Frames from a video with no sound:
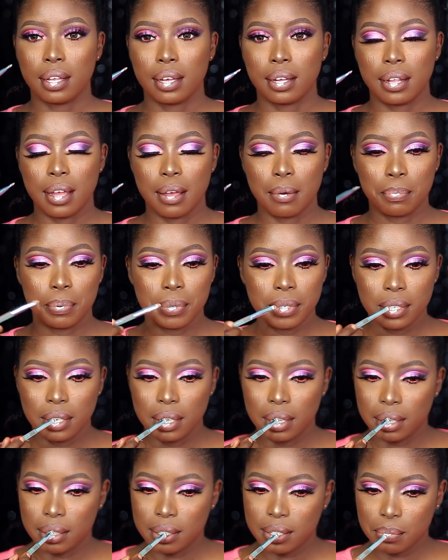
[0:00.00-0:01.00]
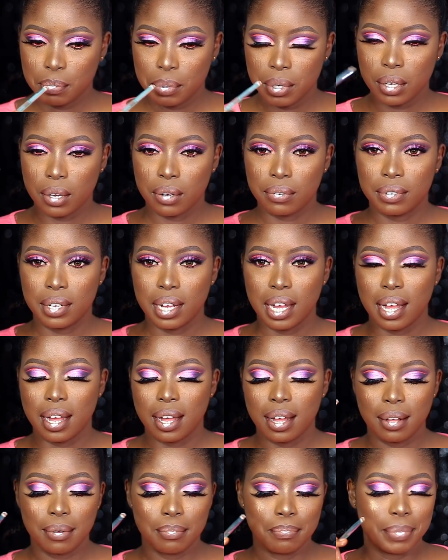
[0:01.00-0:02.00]
Then I'm putting a little bit of
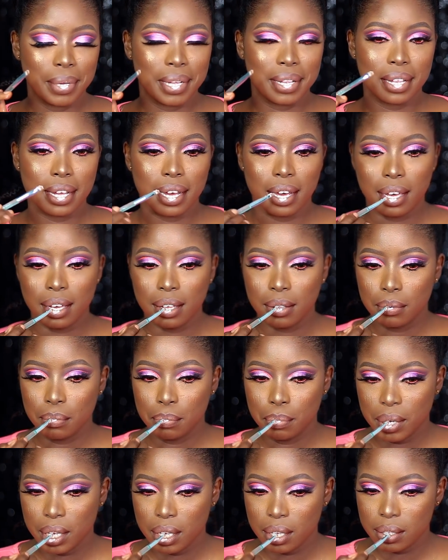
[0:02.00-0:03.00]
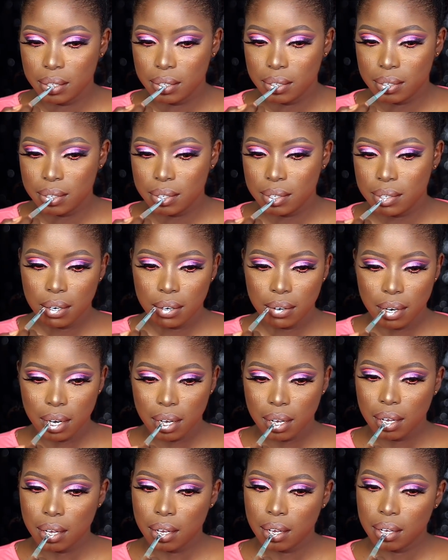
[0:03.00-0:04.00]
that benign base
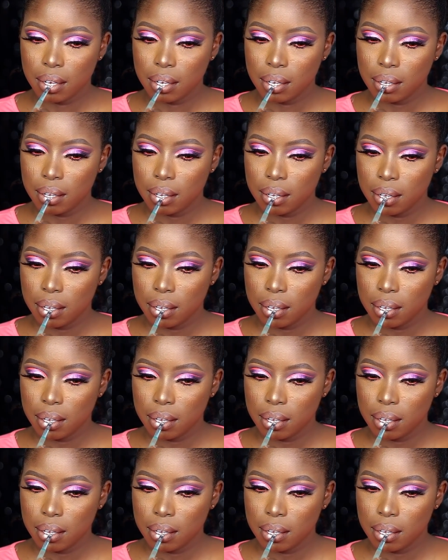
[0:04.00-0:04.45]
right here.